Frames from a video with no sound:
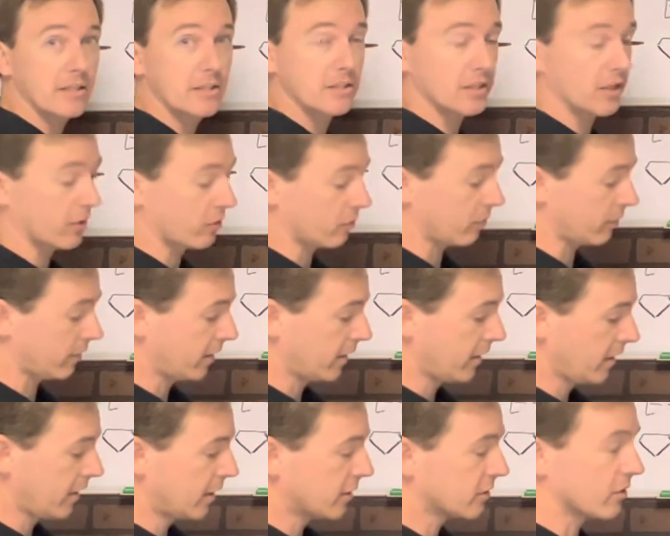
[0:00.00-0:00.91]
stone.
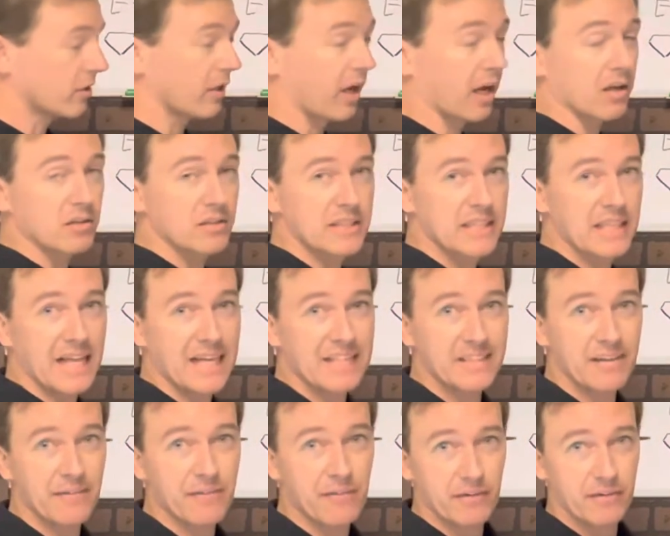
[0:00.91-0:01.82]
So not only is that
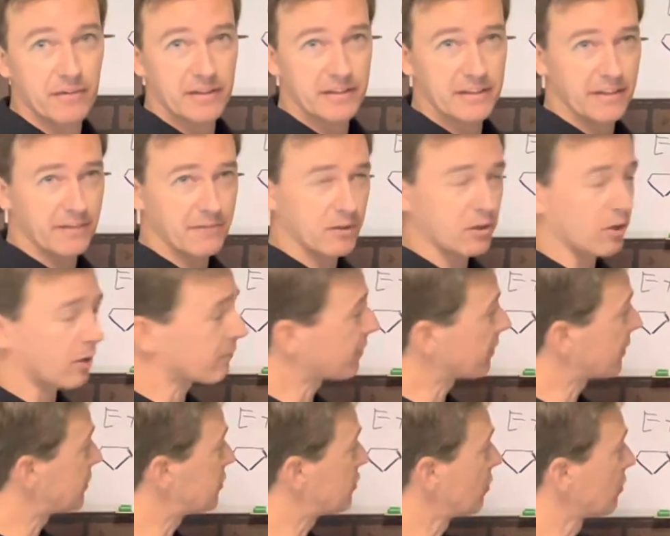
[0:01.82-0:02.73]
difficult
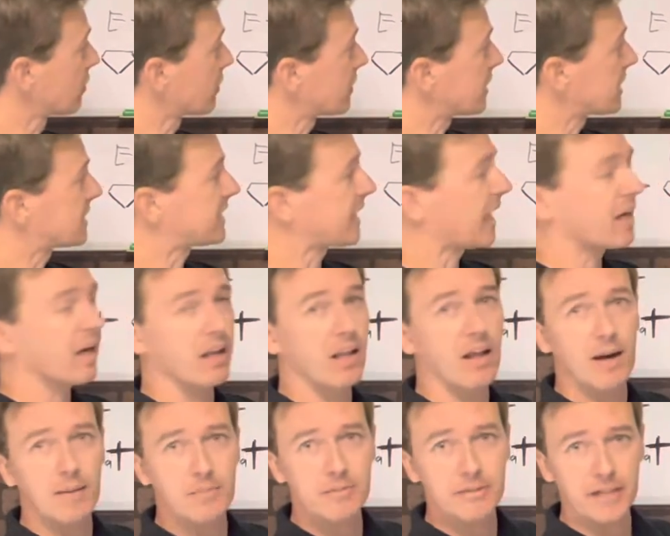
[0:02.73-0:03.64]
for the jeweler to set a
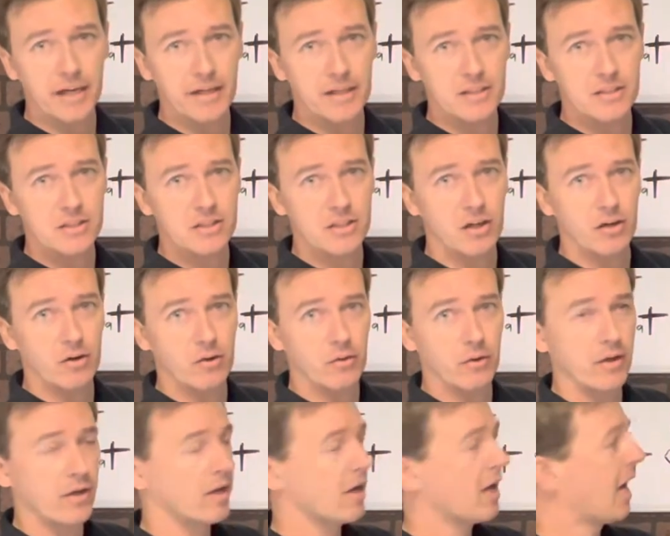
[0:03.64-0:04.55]
lopsided
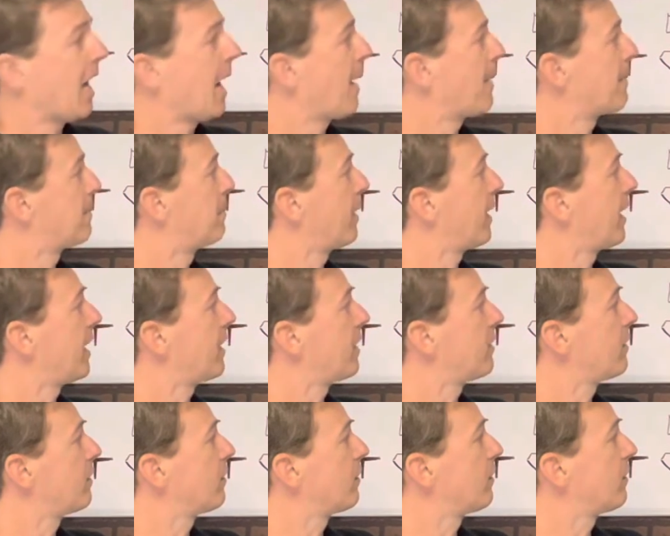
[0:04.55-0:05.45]
stone, but
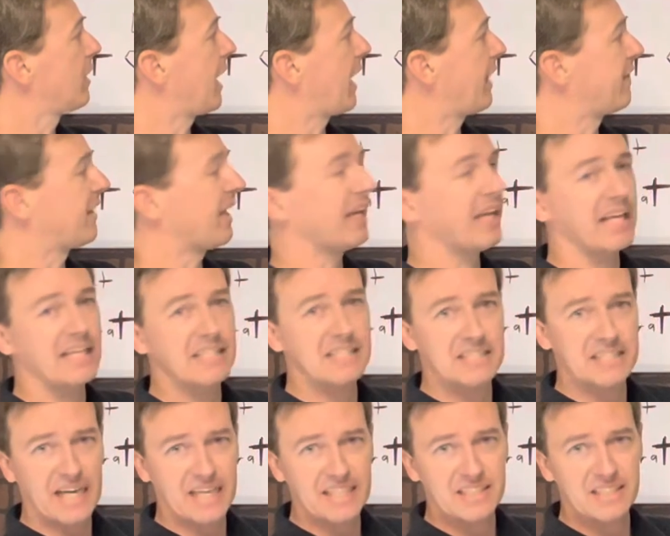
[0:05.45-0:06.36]
then he
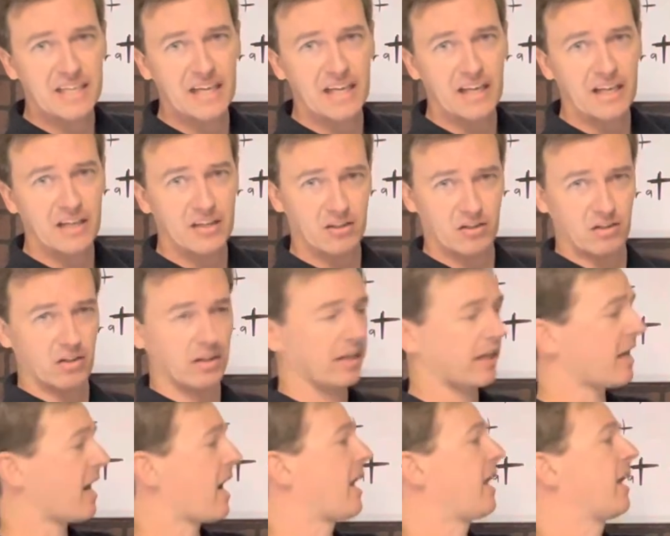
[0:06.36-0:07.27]
sets it, and you're
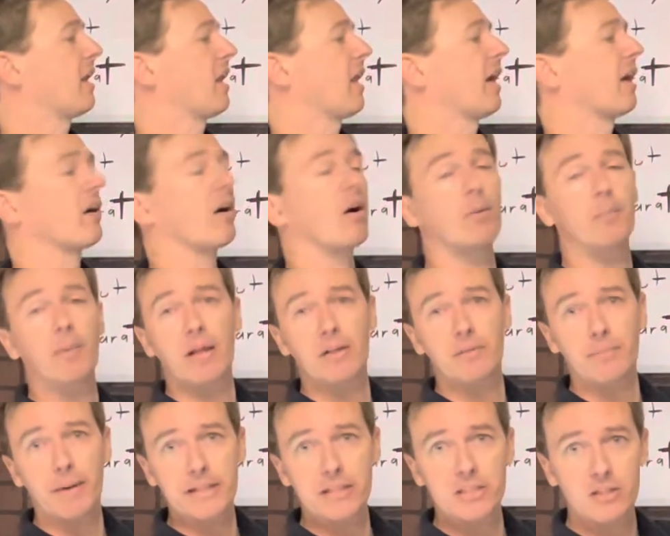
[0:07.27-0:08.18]
looking at it and like, oh,
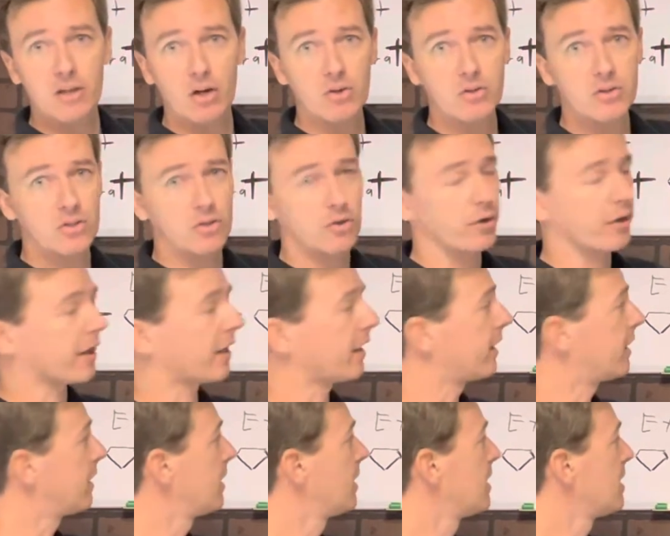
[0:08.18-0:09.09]
my stone's
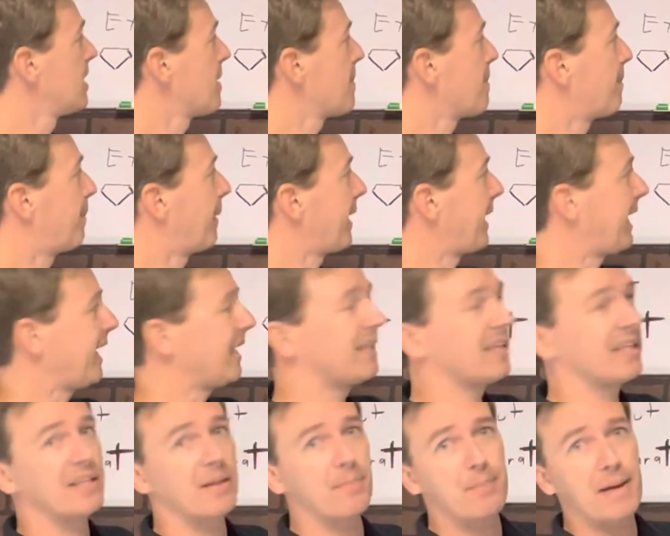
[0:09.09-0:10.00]
crooked, but he
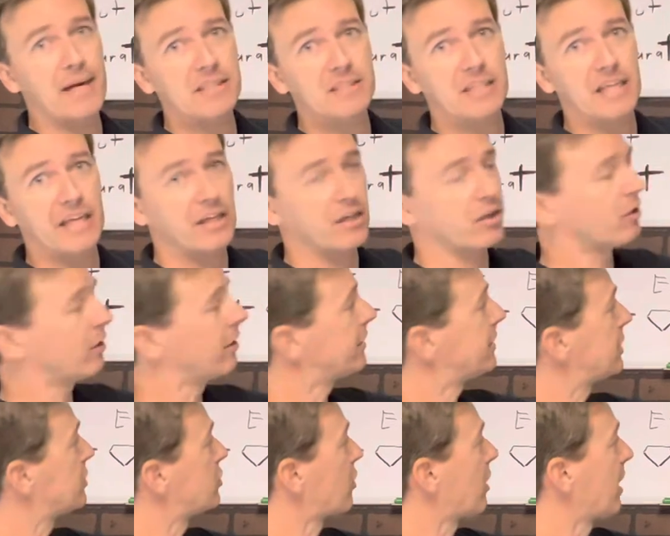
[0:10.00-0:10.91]
did the best he
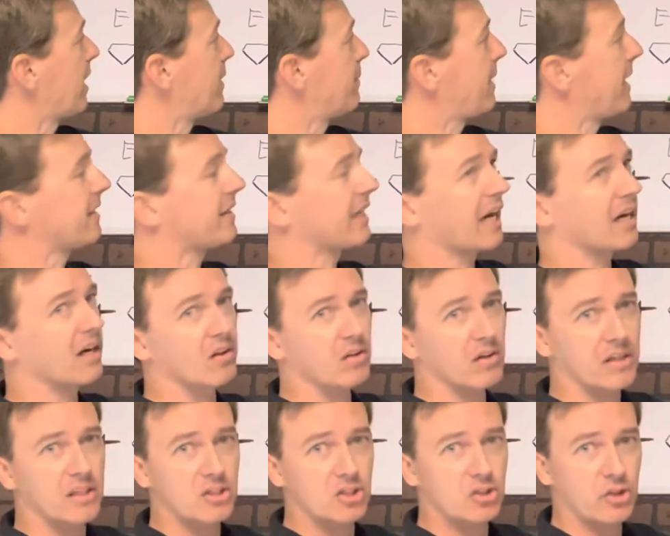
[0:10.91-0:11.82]
could to try and make that
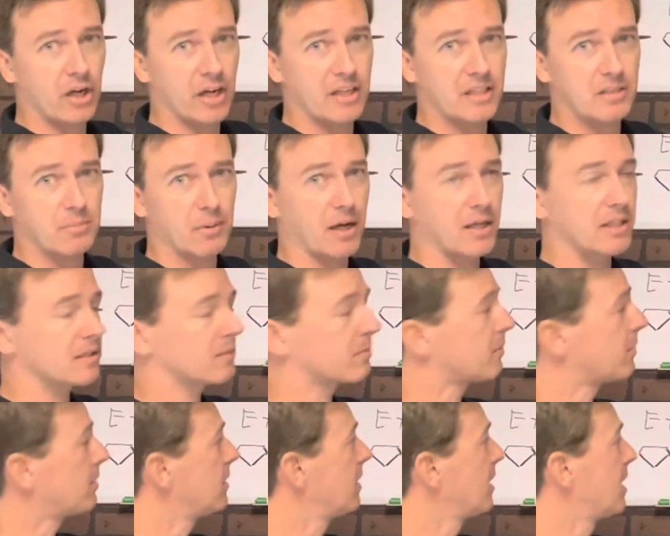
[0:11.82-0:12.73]
look as straight as
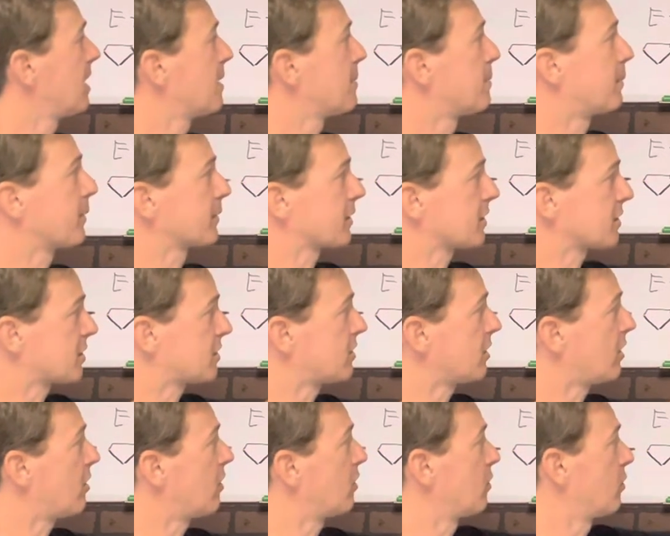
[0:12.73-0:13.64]
possible, but the
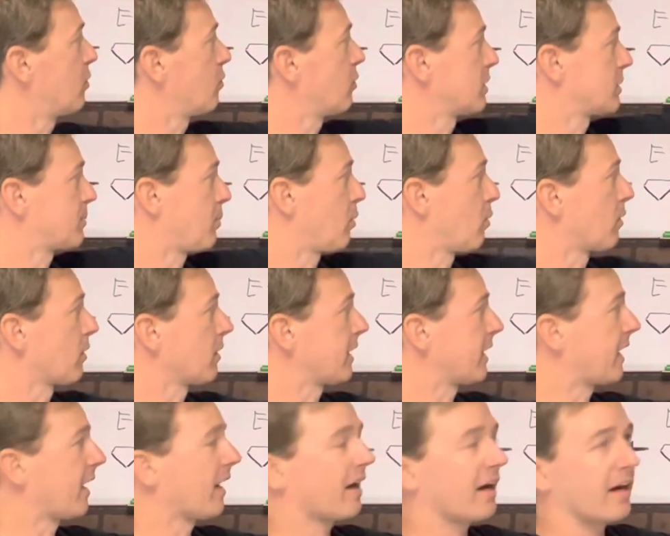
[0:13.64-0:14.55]
stone was poorly
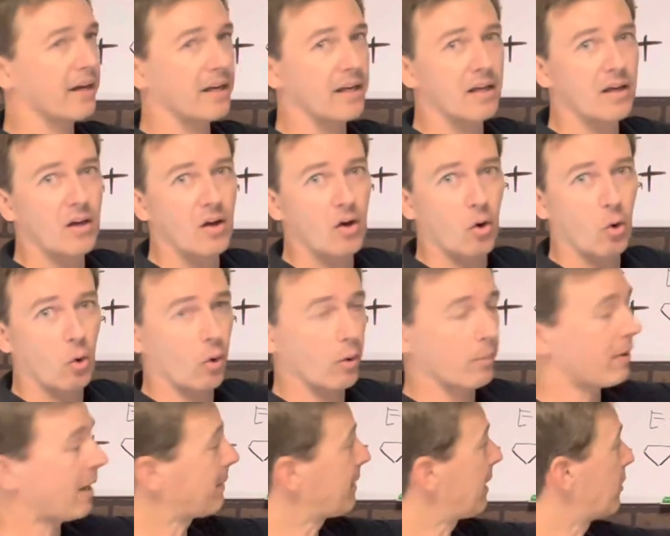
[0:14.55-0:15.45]
cut, or
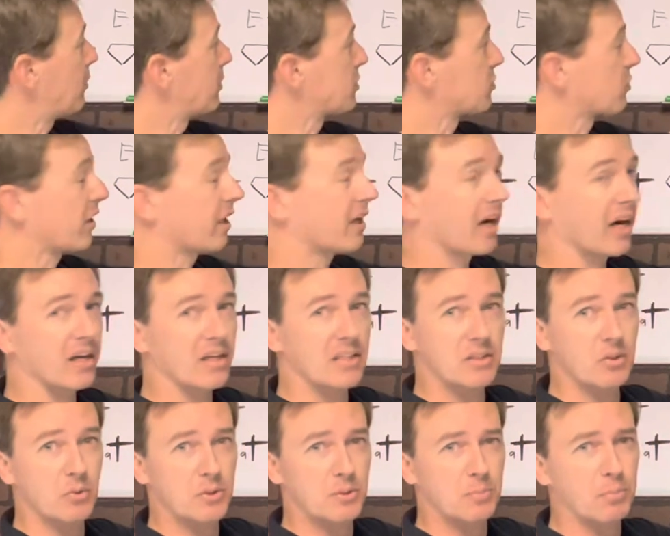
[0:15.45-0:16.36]
maybe it was recut
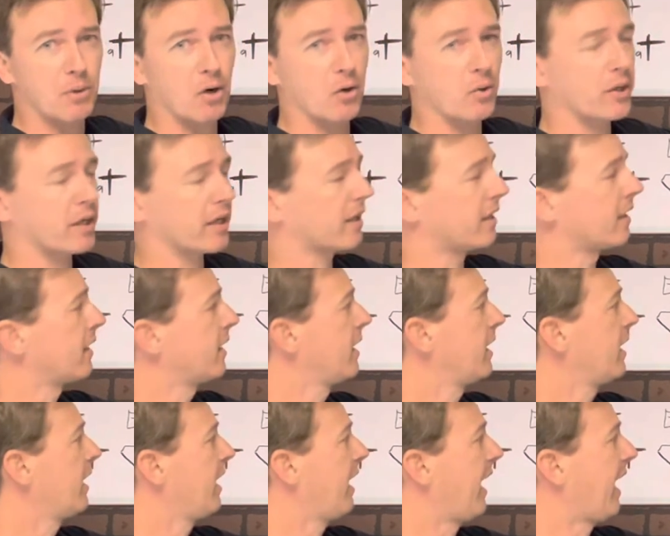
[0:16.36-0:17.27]
because it was broken,
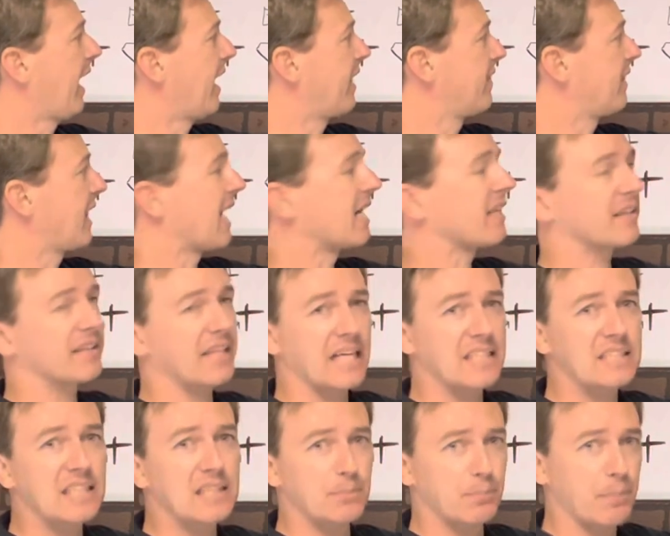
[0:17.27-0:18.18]
and
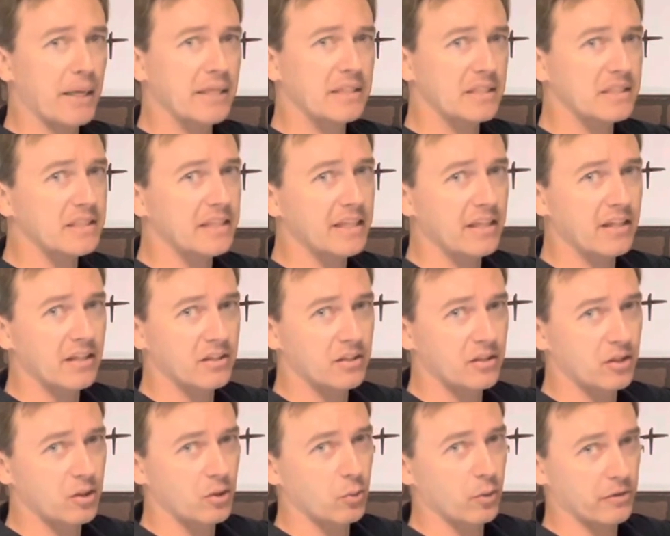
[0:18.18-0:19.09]
that's as best as he can
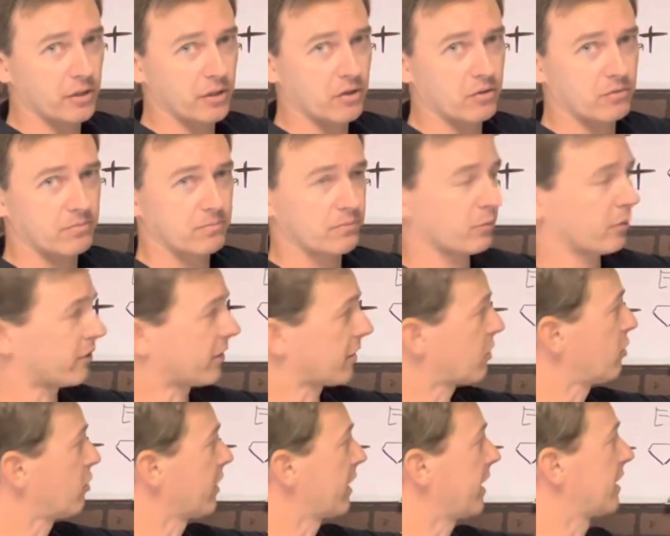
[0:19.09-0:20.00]
do with a
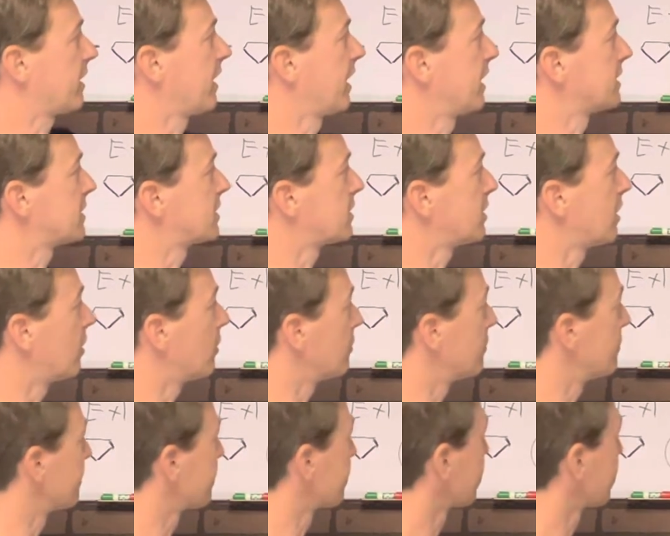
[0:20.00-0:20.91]
crooked cut stone.